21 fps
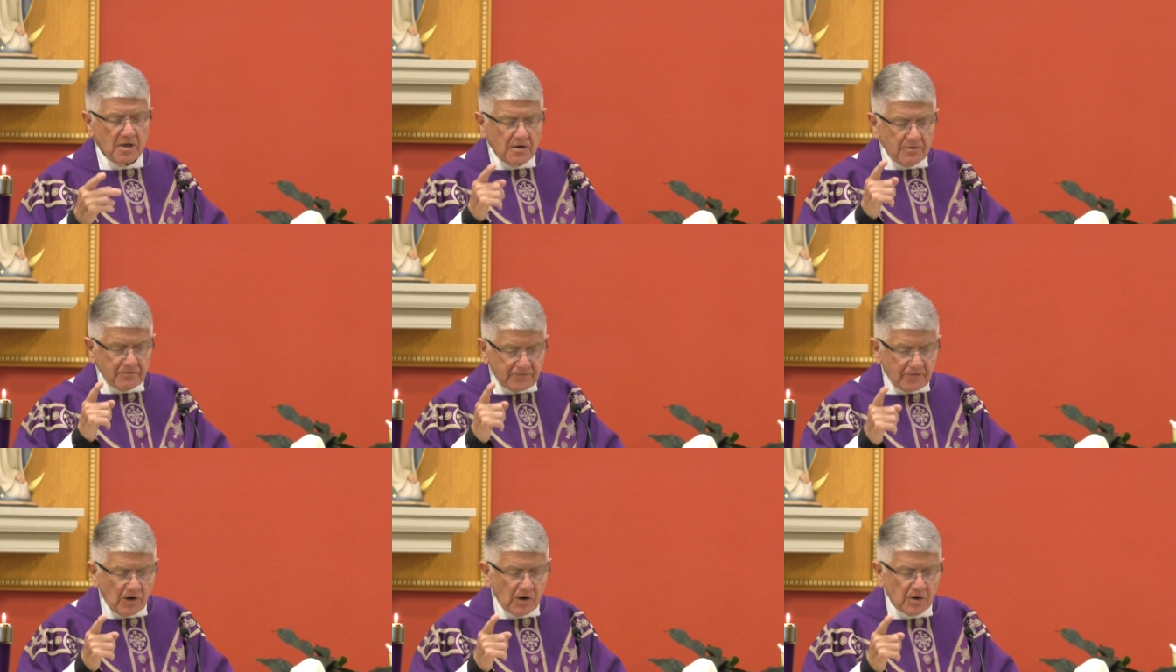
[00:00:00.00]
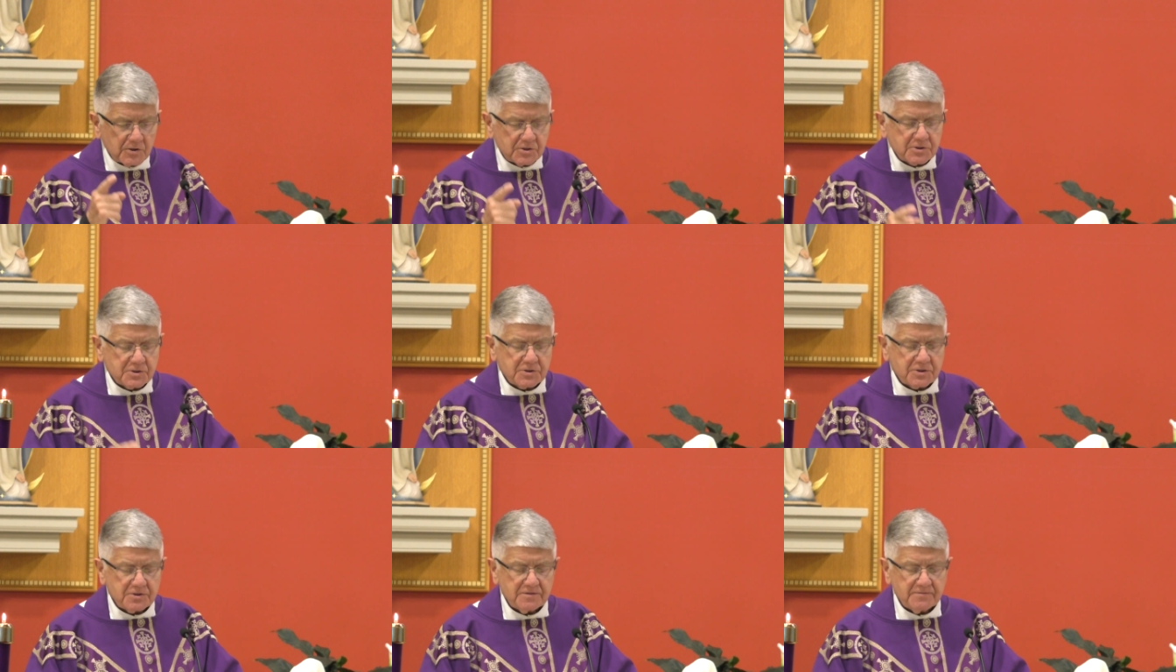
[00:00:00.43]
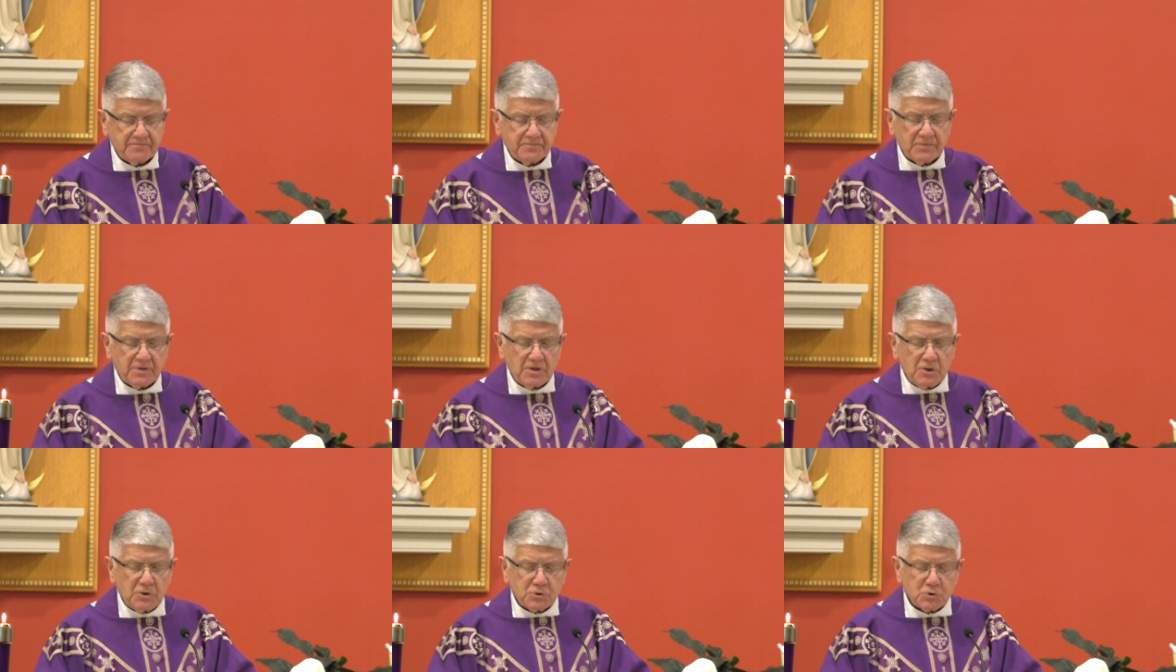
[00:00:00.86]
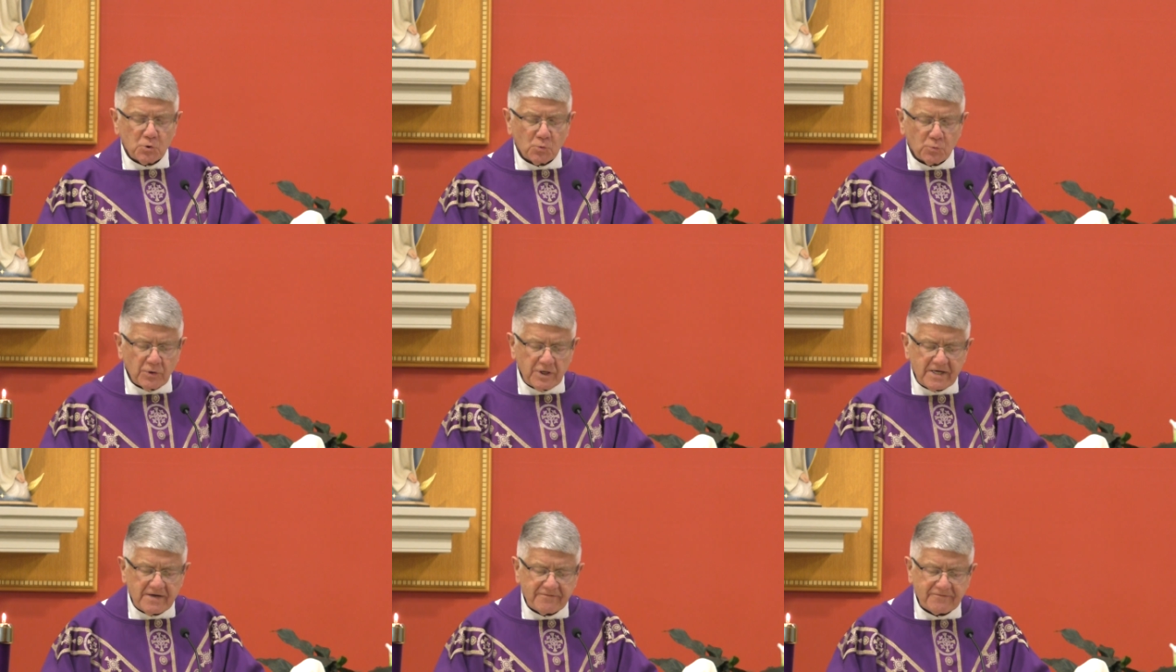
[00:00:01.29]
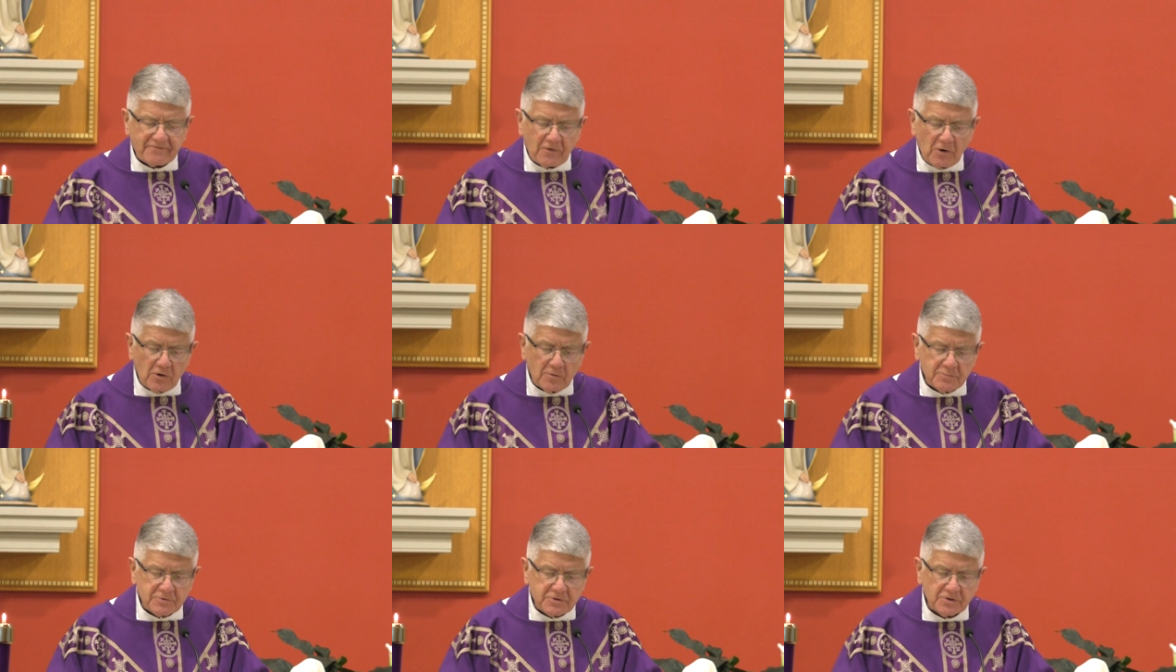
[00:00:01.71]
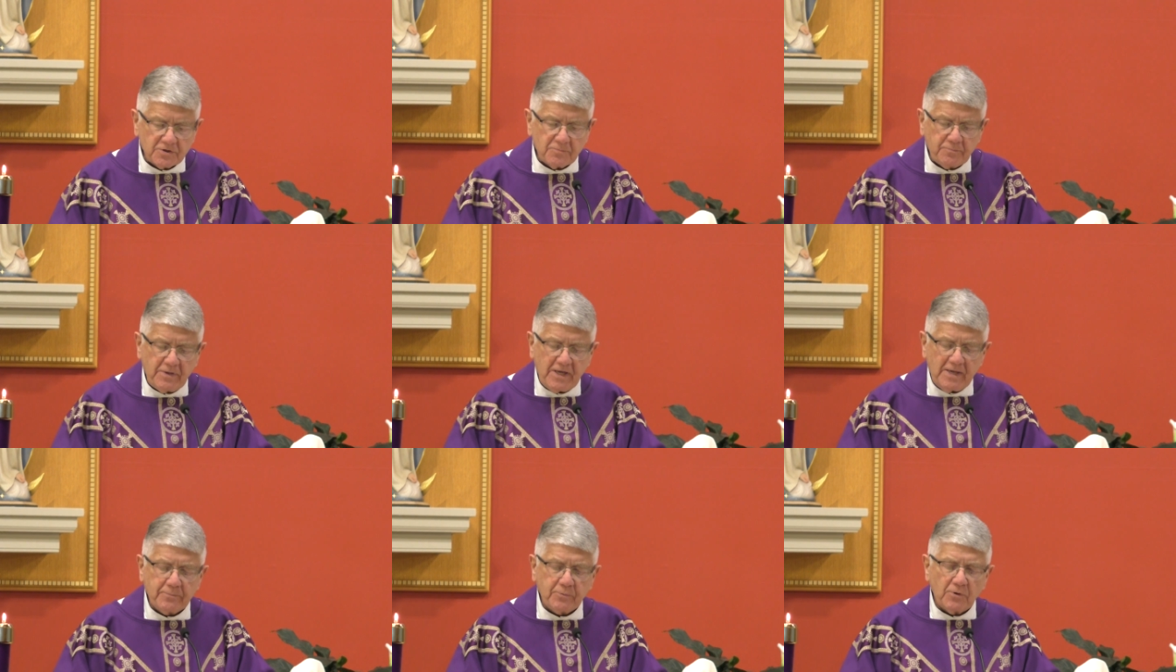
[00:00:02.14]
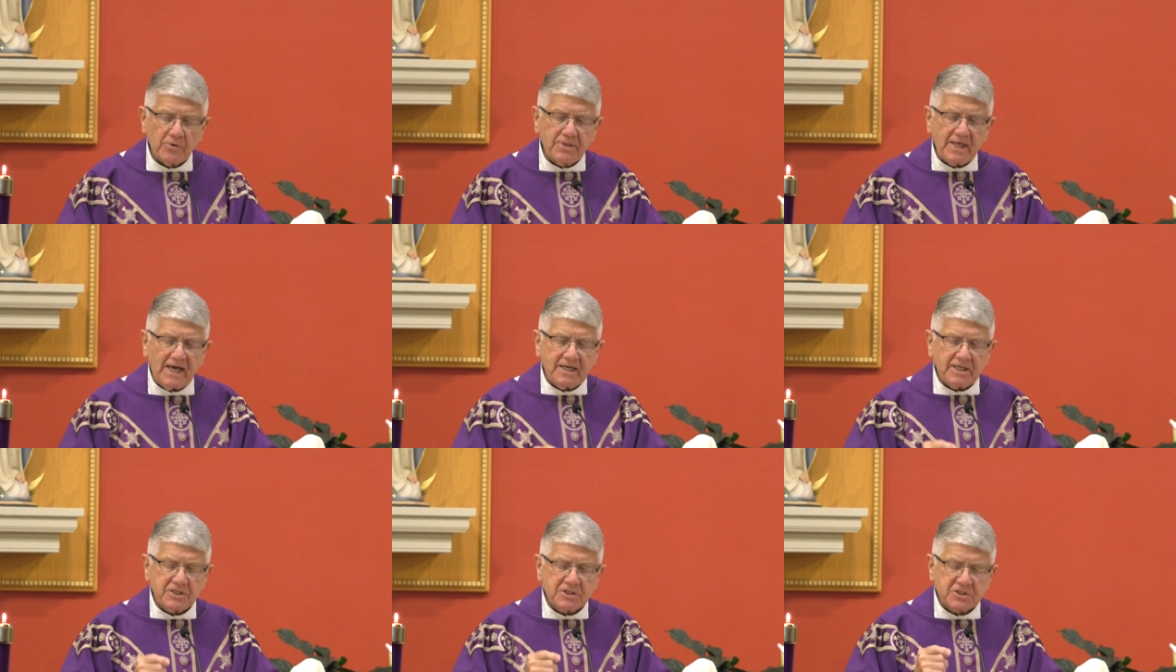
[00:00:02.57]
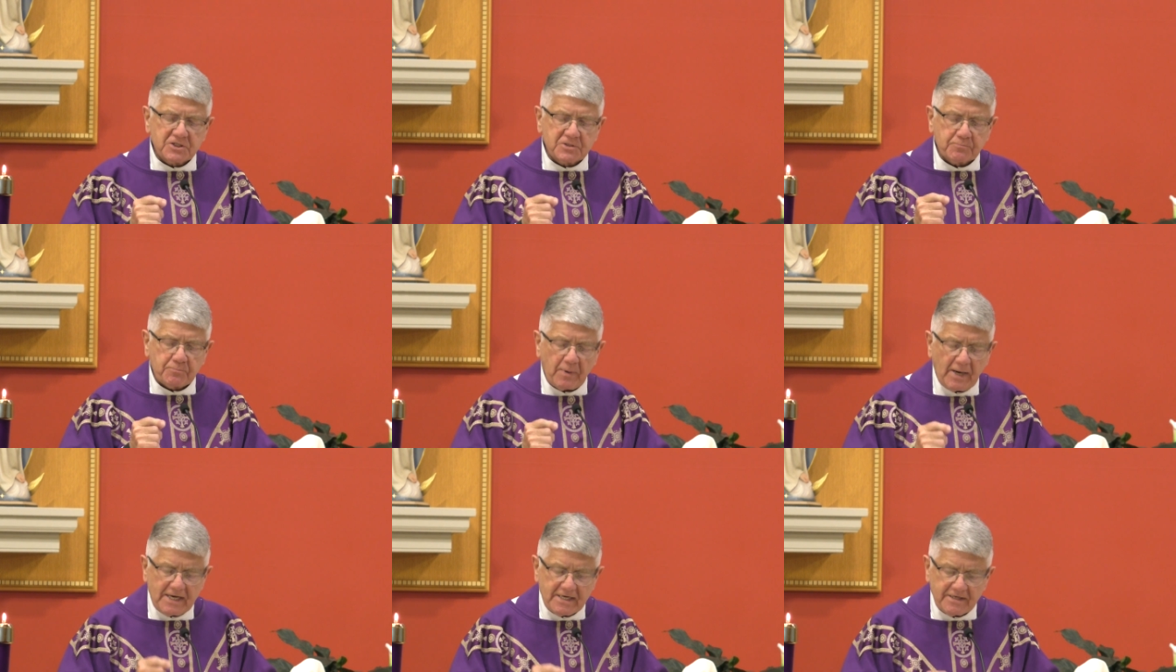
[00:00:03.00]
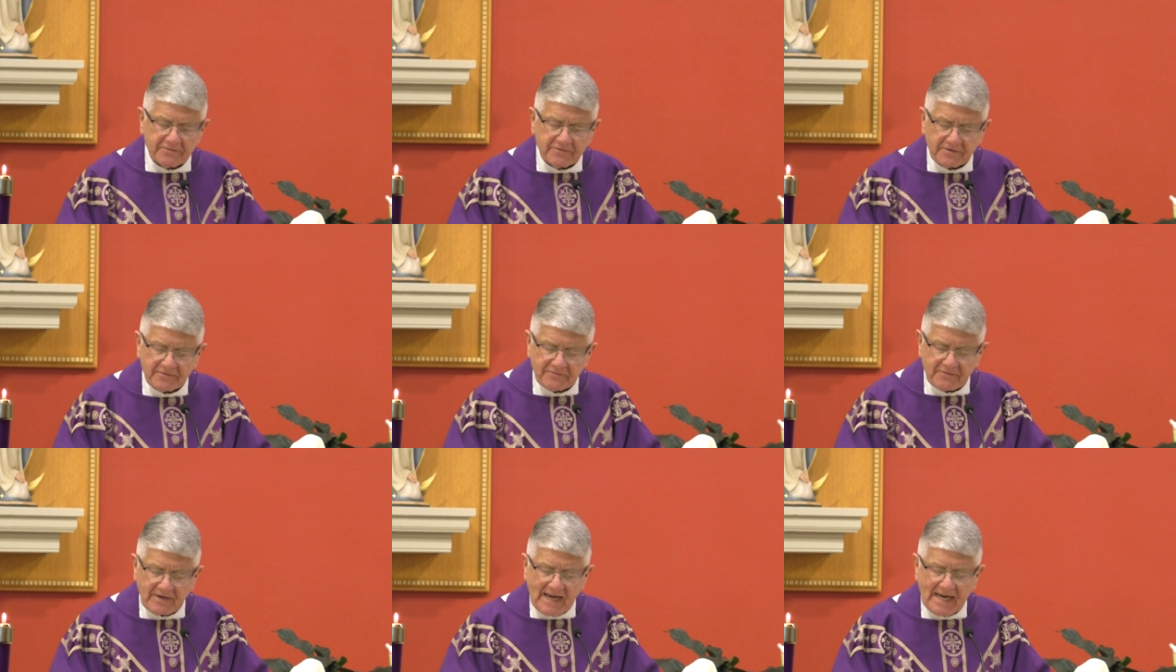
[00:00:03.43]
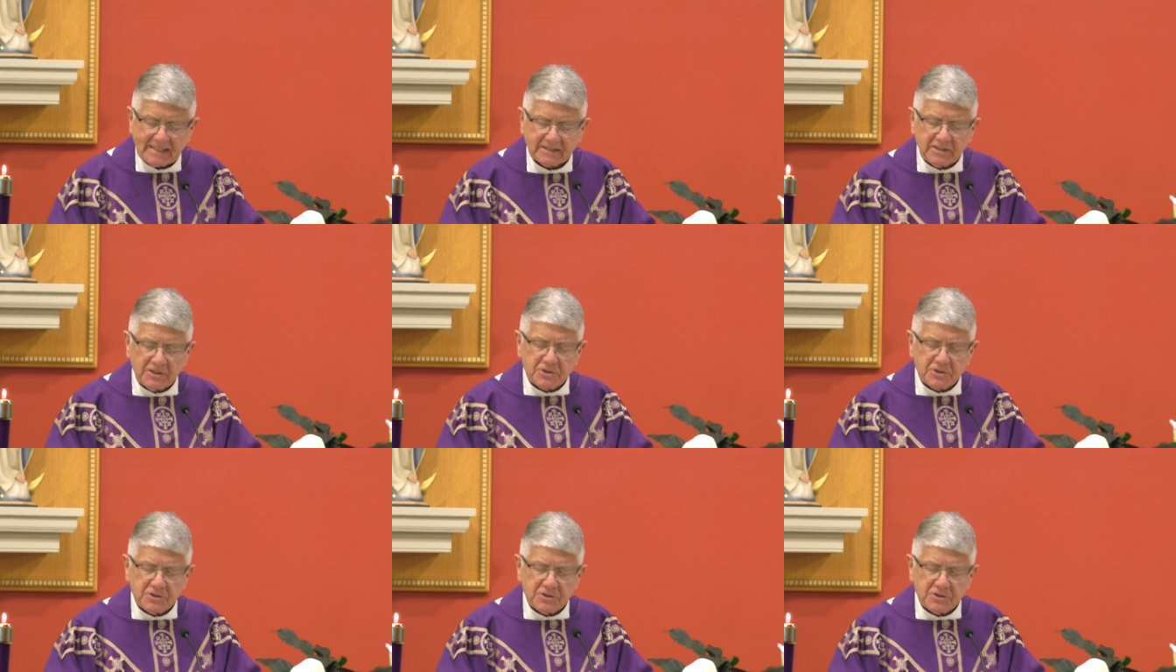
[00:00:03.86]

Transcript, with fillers: First, to reaffirm to the people that in spite of the fact